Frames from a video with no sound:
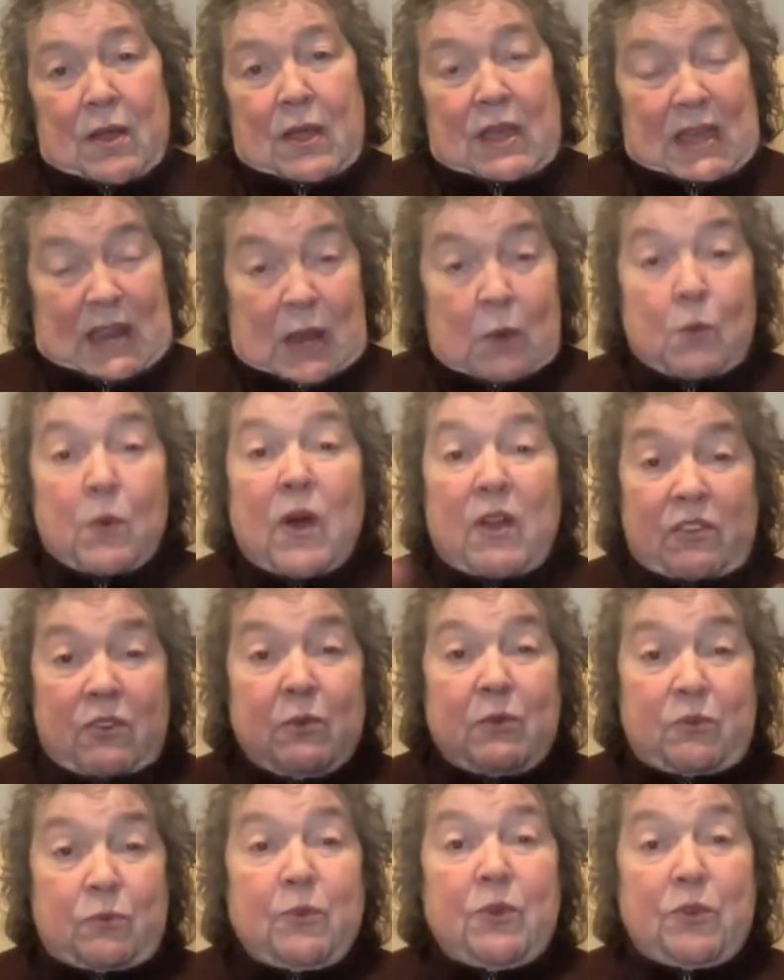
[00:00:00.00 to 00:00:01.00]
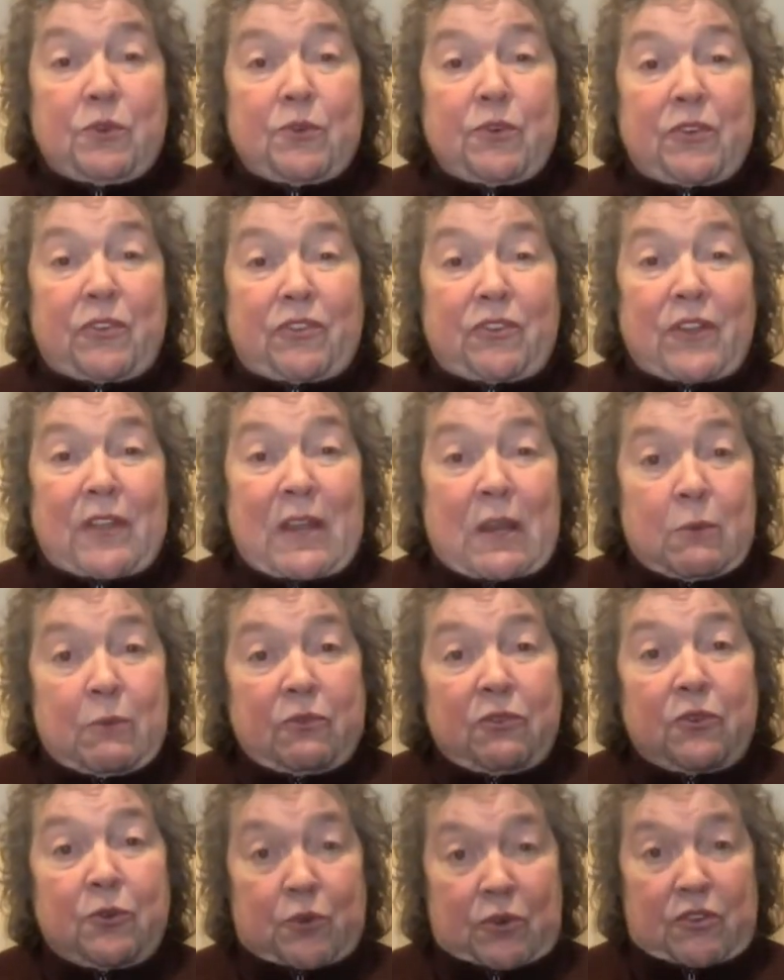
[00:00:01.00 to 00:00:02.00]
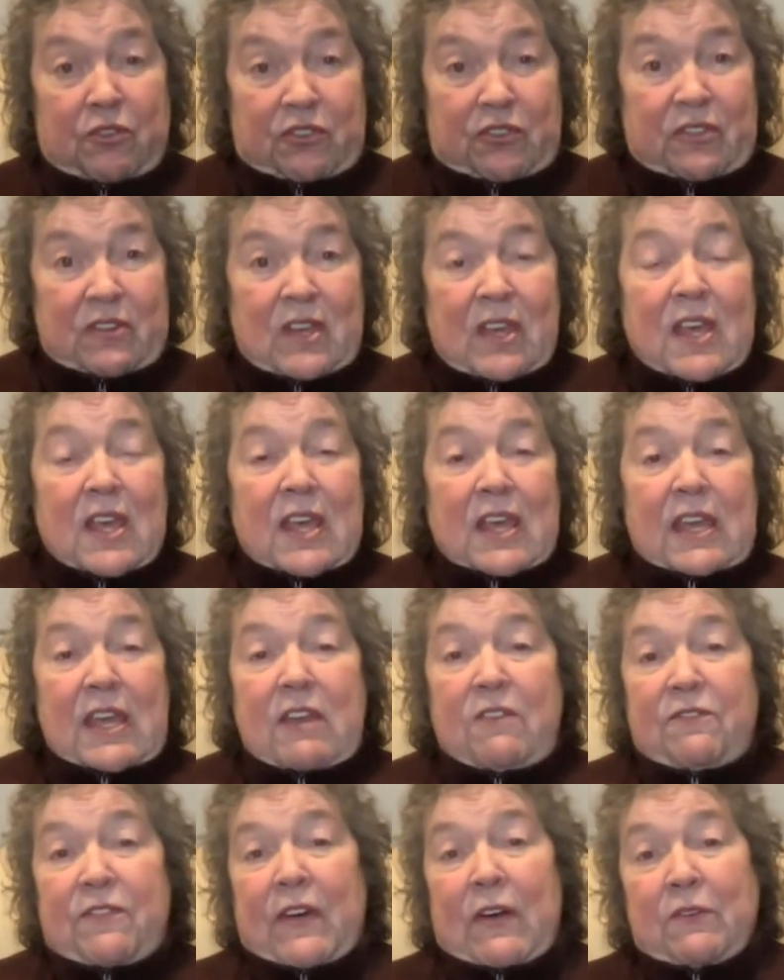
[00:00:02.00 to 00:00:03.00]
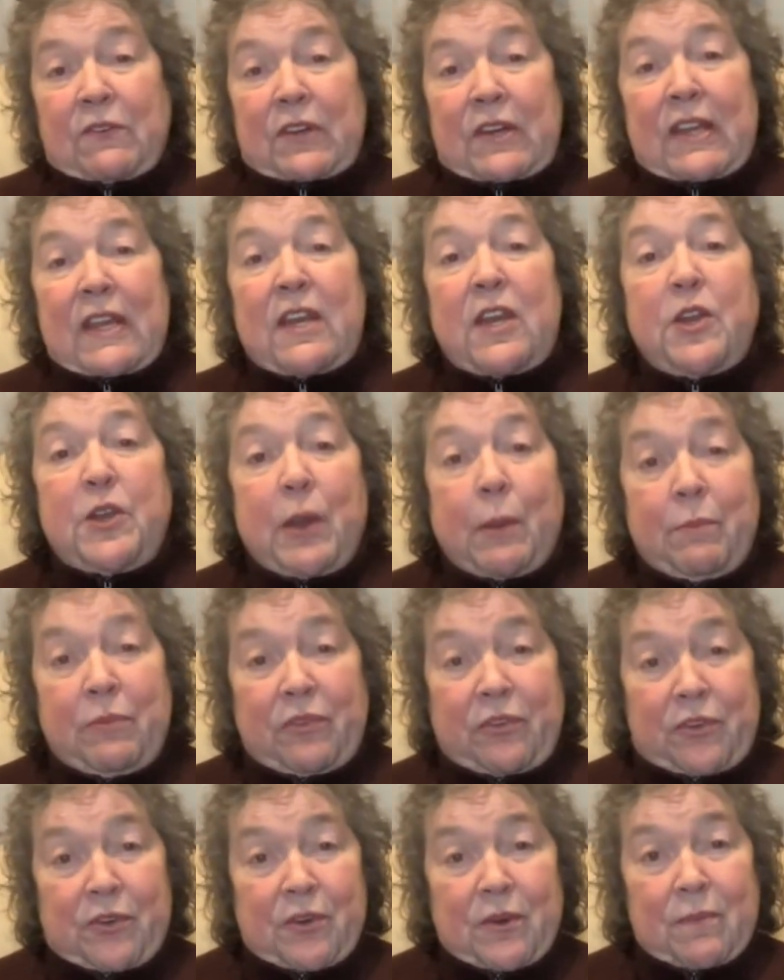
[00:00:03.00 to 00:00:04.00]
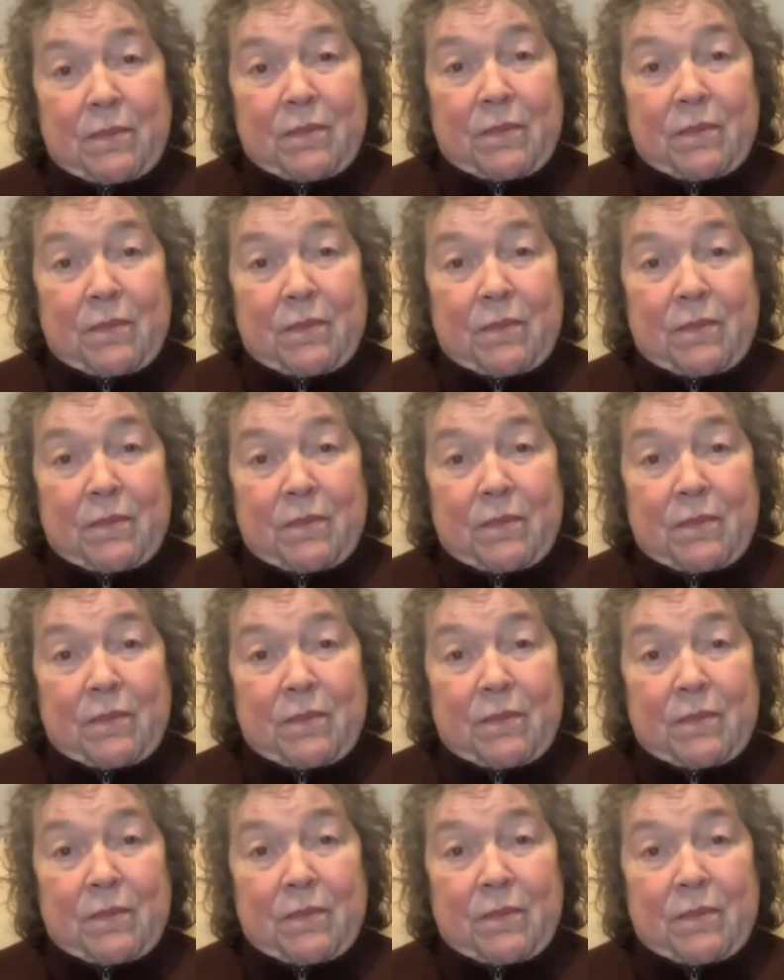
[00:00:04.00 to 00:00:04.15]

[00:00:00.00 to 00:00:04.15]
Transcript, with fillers: And it was, it was real crystal and it was gorgeous. He found it in a dumpster.